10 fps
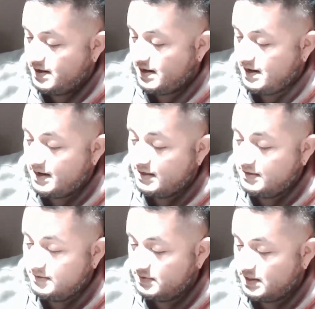
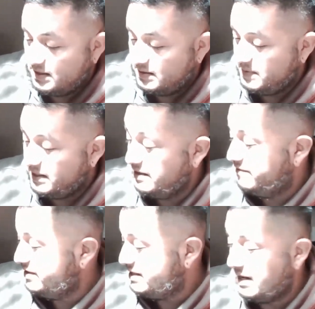And in the
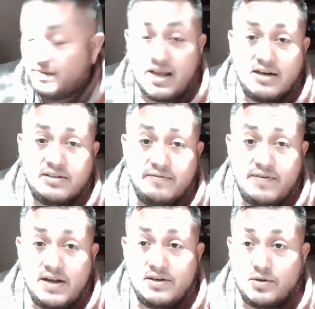event that catch some
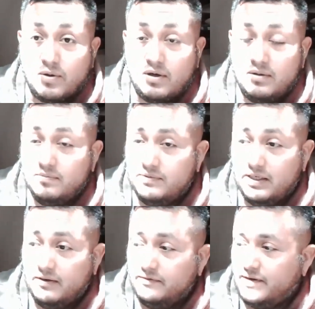fish, or
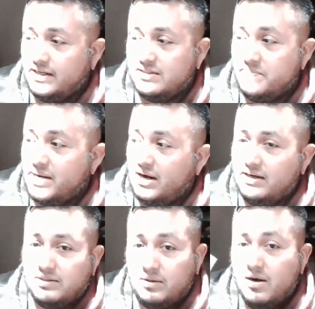find some
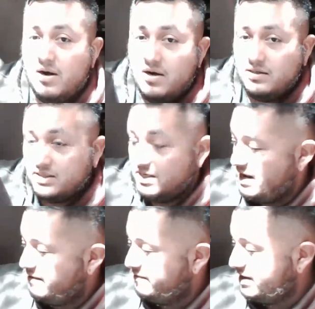berries, or it's good
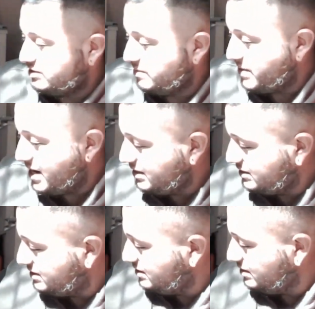to have extra
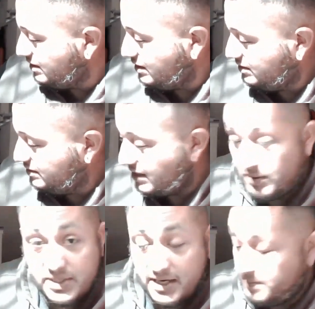bags, and they
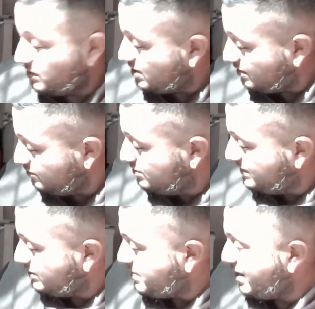don't take up a lot of
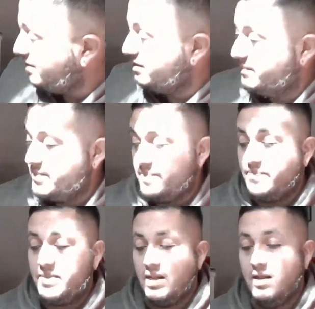room in your pack.
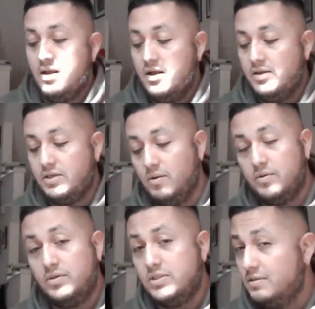
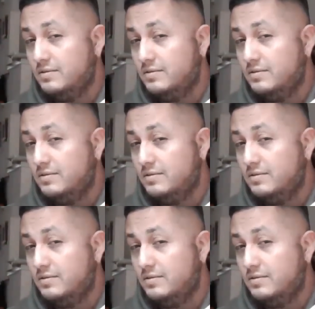So I'm